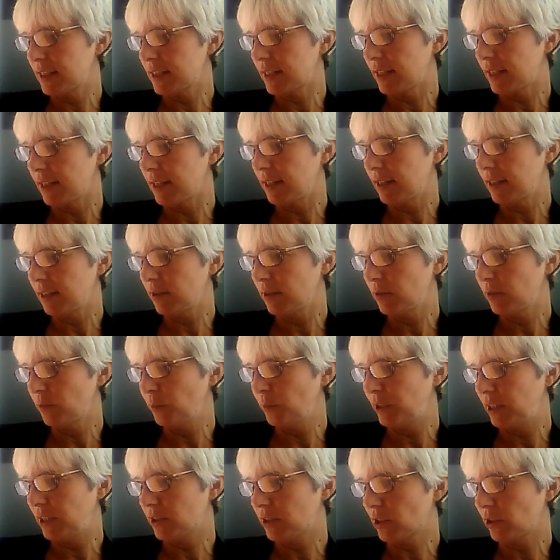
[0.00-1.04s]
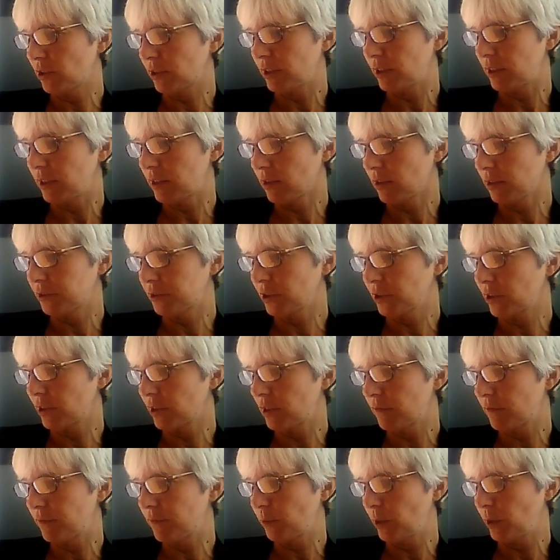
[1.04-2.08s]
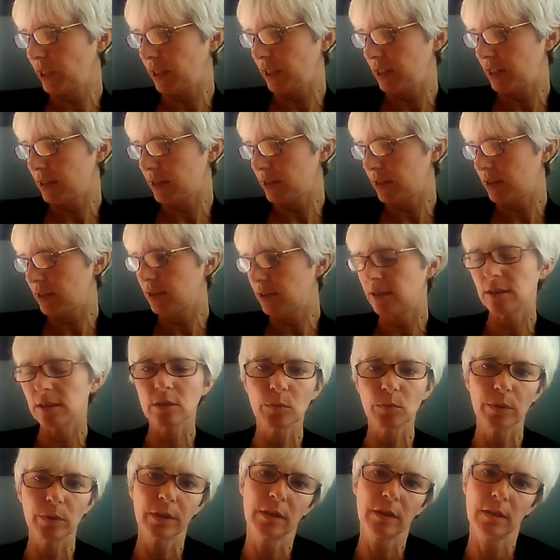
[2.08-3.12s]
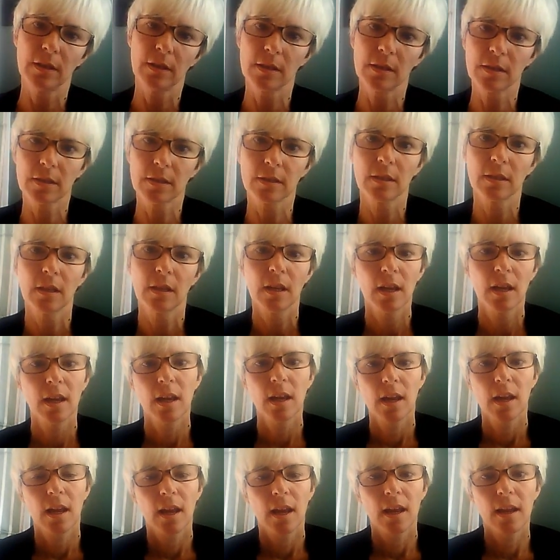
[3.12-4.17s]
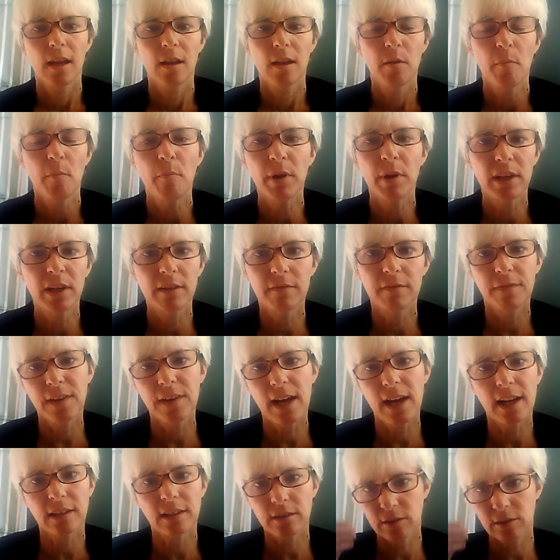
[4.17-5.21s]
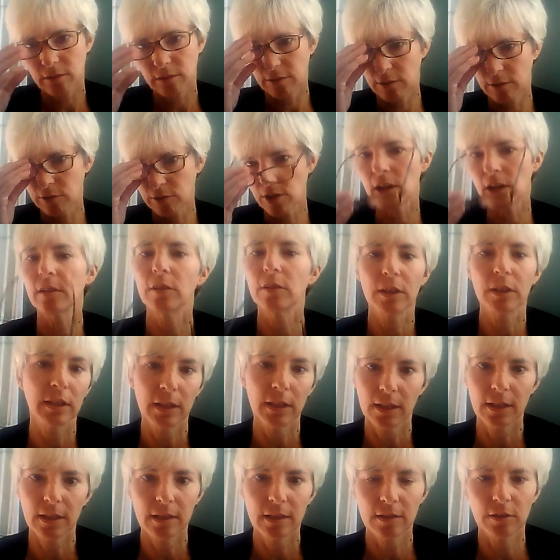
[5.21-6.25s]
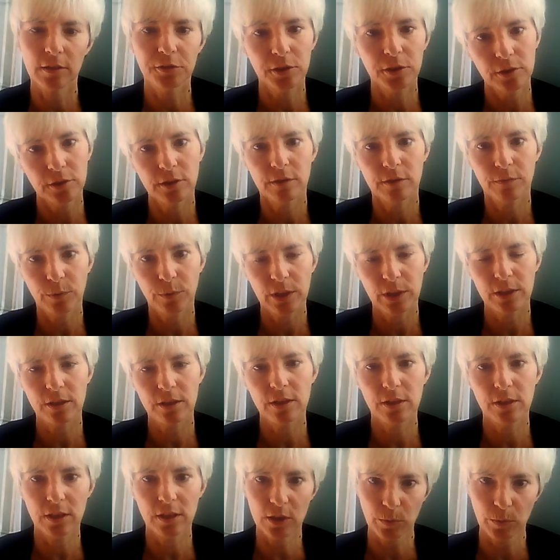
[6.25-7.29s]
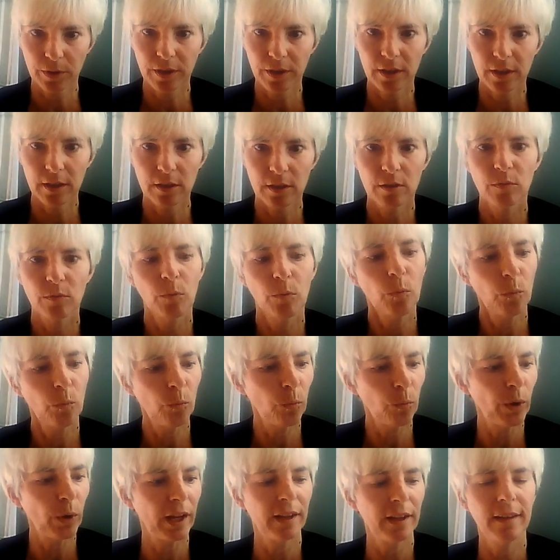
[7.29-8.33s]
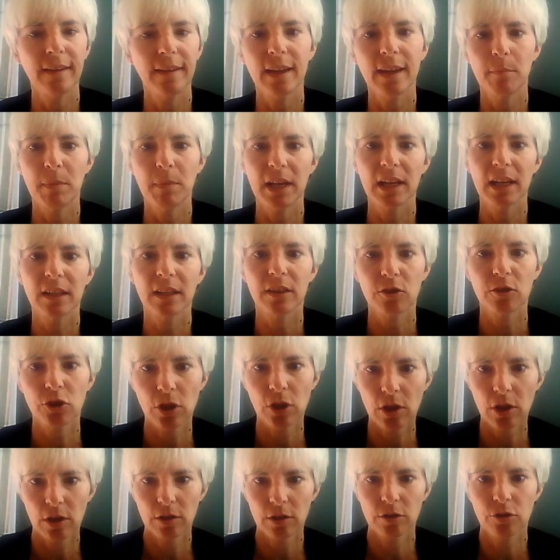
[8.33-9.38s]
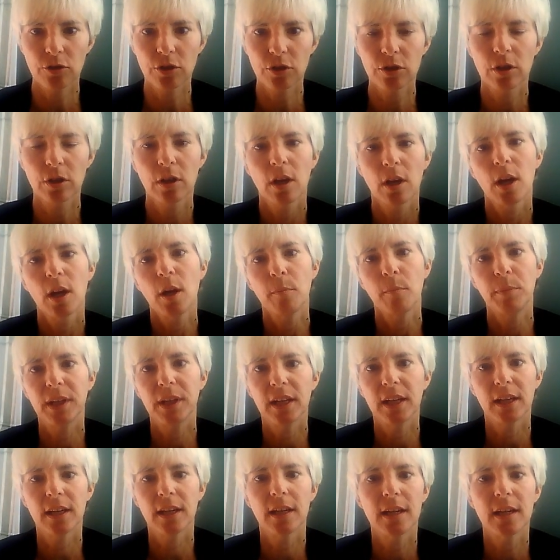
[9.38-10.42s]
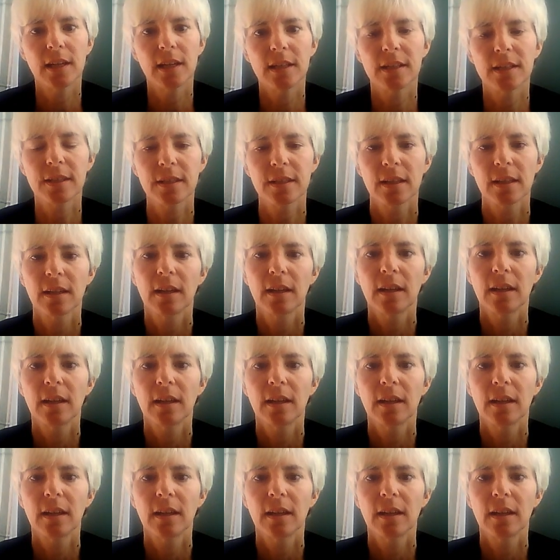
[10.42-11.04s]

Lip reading: he's saying we need to look at alternative ways to deal with this. But in fact, they're not looking at alternative ways to deal with it when they make a charge, because